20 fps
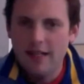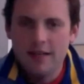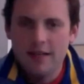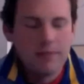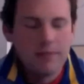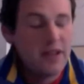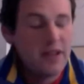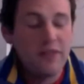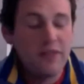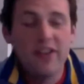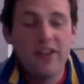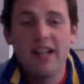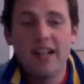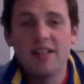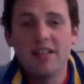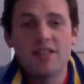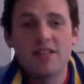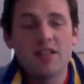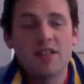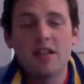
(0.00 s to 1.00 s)
Their
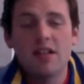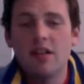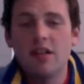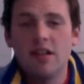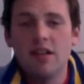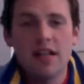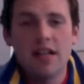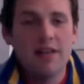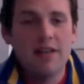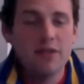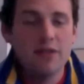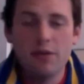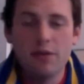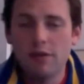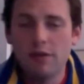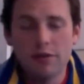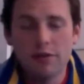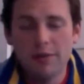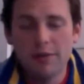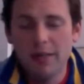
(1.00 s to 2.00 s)
fans have no
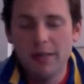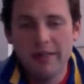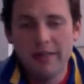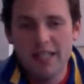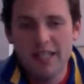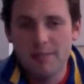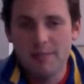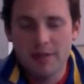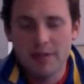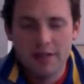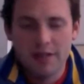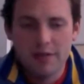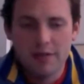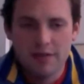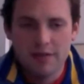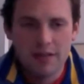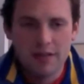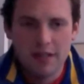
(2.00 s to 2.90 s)
clue about baseball, though.